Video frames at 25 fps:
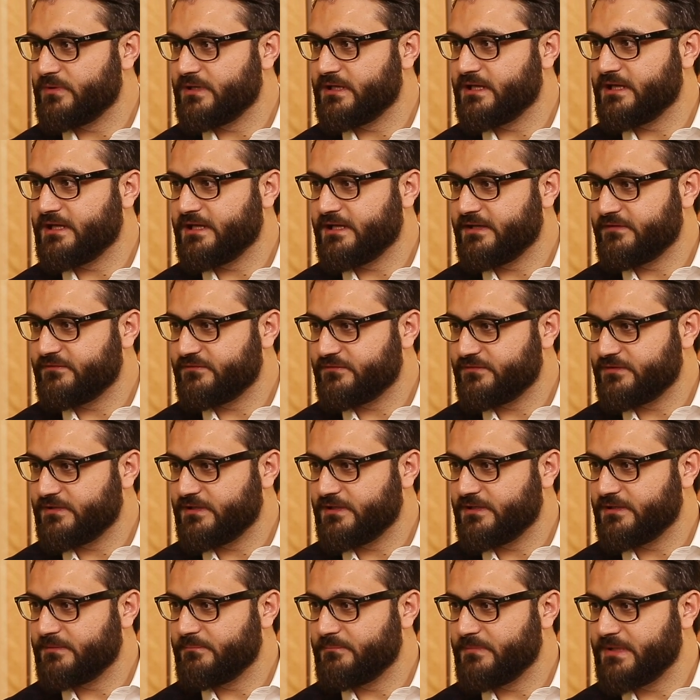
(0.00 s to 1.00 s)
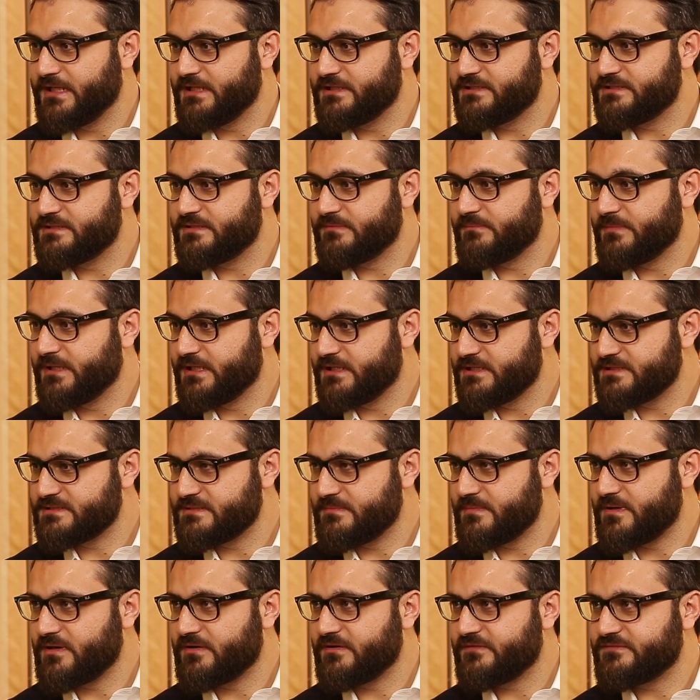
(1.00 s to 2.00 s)
We have made
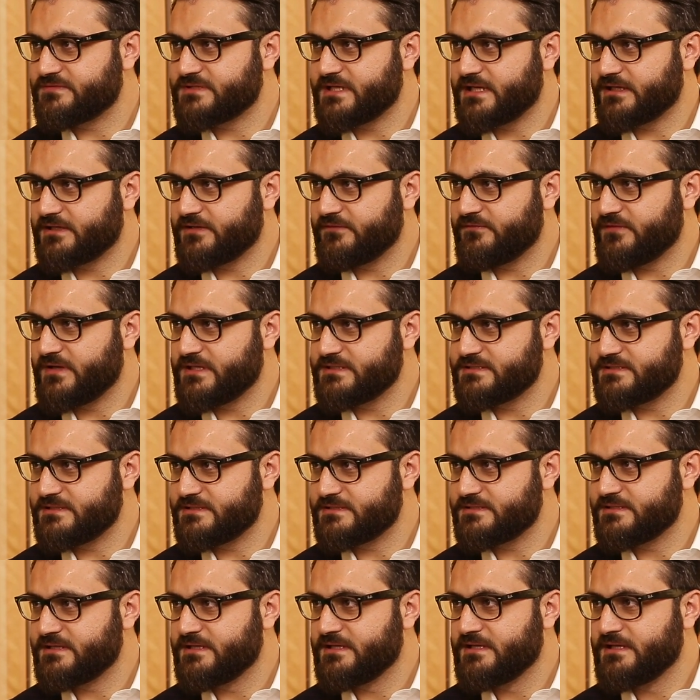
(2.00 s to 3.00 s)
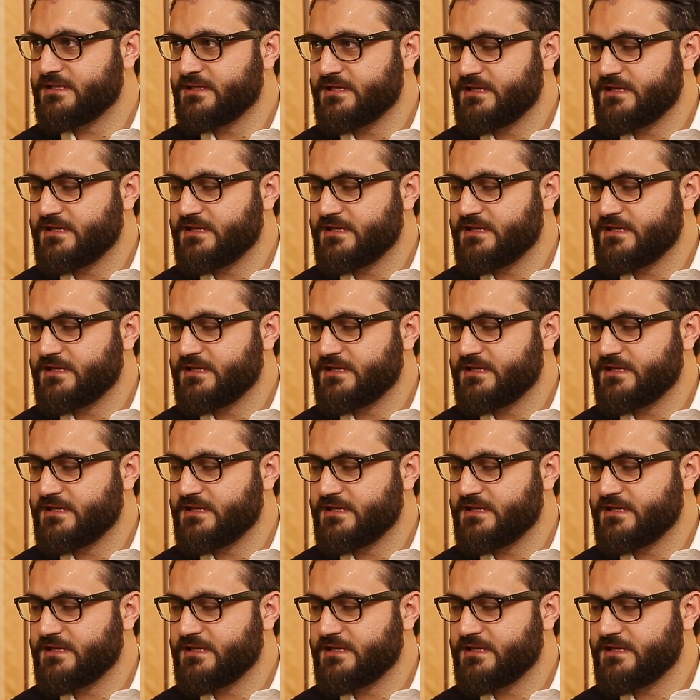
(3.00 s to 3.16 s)
tremendous amount of sacrifices